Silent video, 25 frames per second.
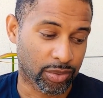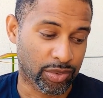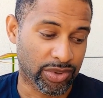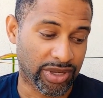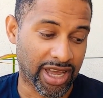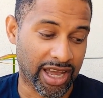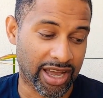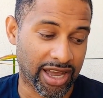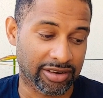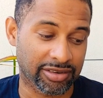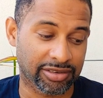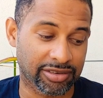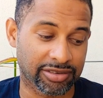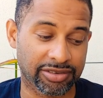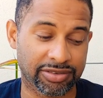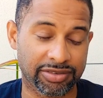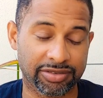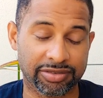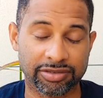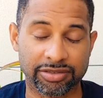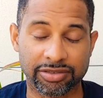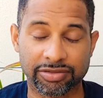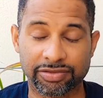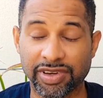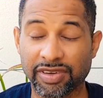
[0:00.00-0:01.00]
We have
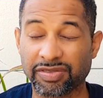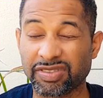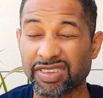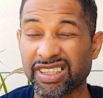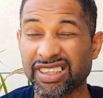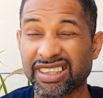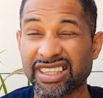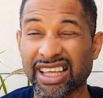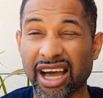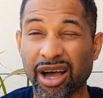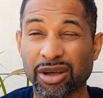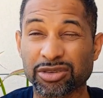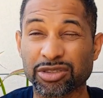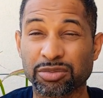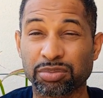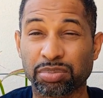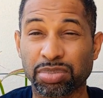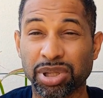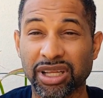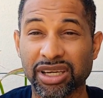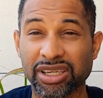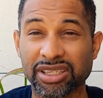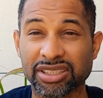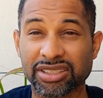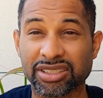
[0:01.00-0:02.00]

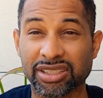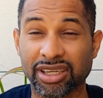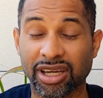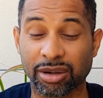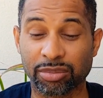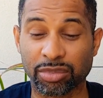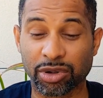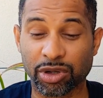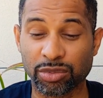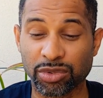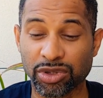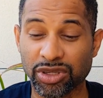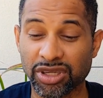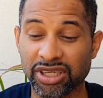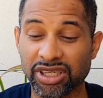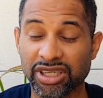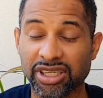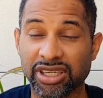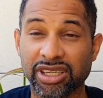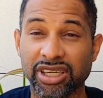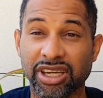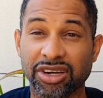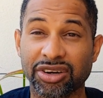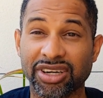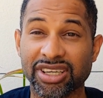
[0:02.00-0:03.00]
50,000 plus
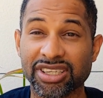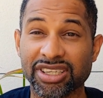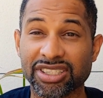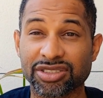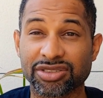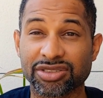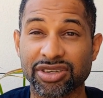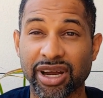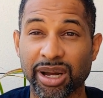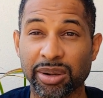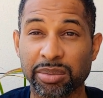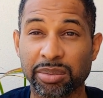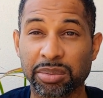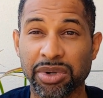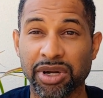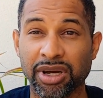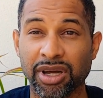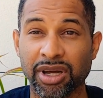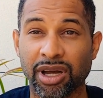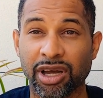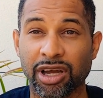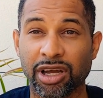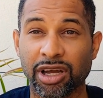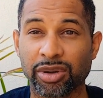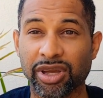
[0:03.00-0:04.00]
community here on Instagram.
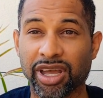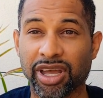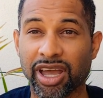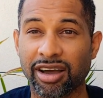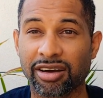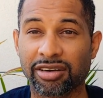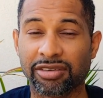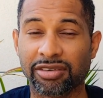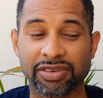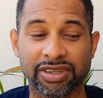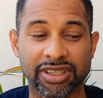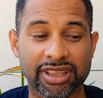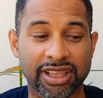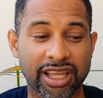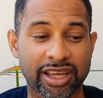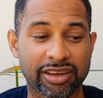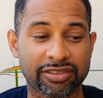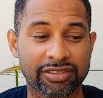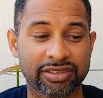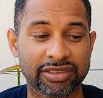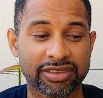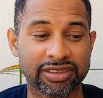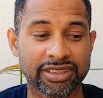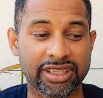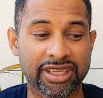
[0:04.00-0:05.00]
We have
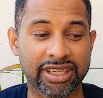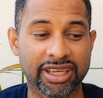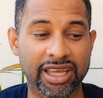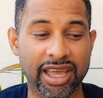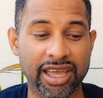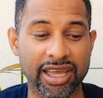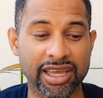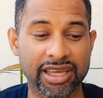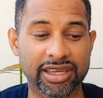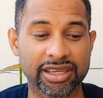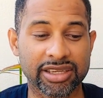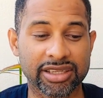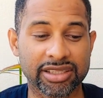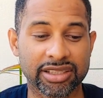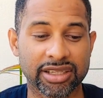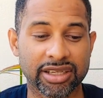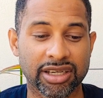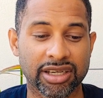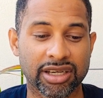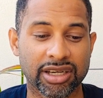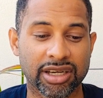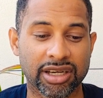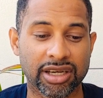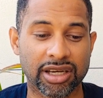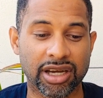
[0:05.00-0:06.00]
11K
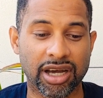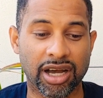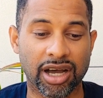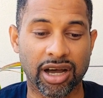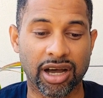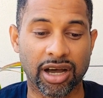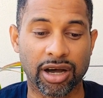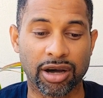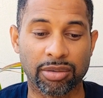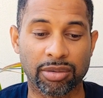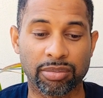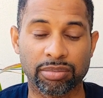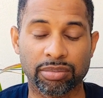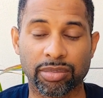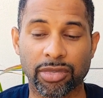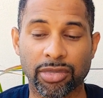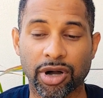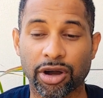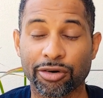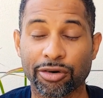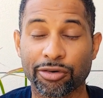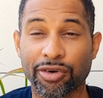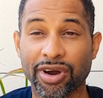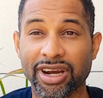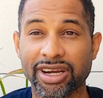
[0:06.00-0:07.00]
on
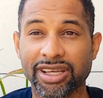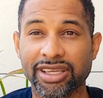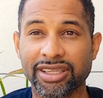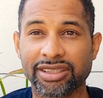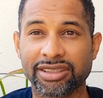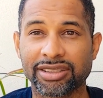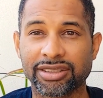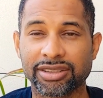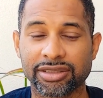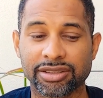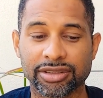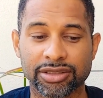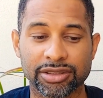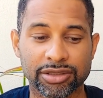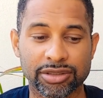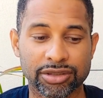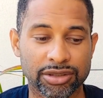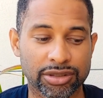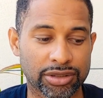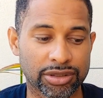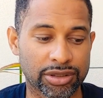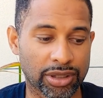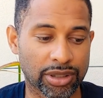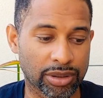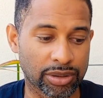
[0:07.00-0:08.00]
Reddit.
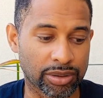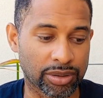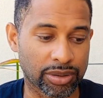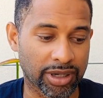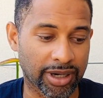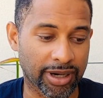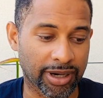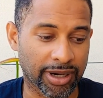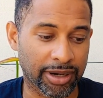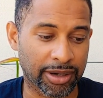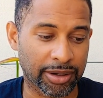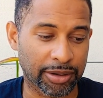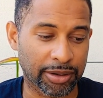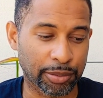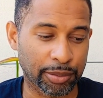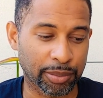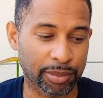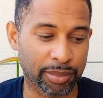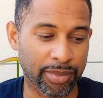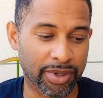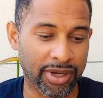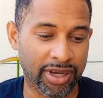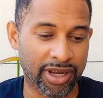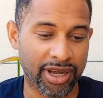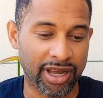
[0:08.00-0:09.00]
You know,
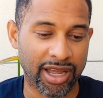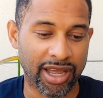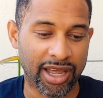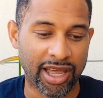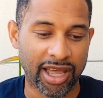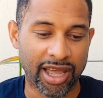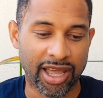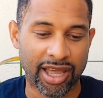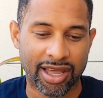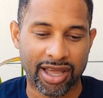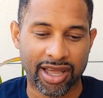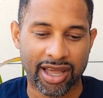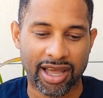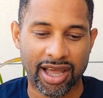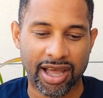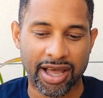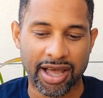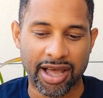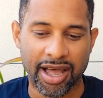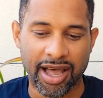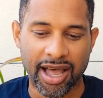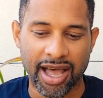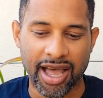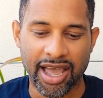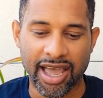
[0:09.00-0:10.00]

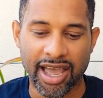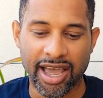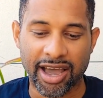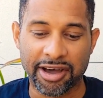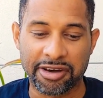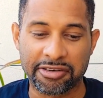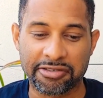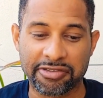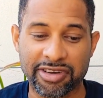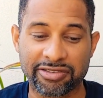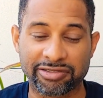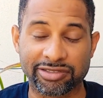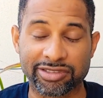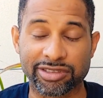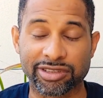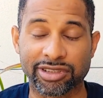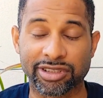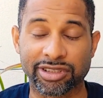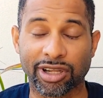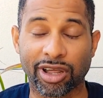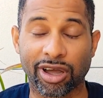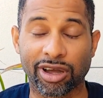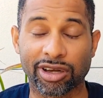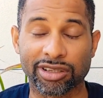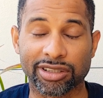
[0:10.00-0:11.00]
I have
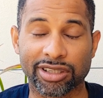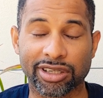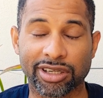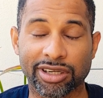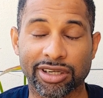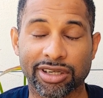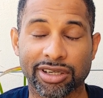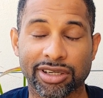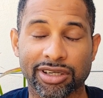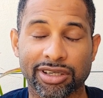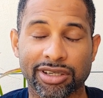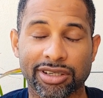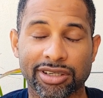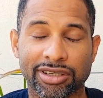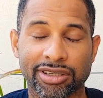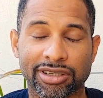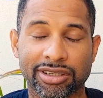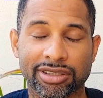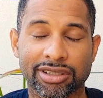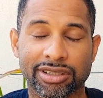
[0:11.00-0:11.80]
even longer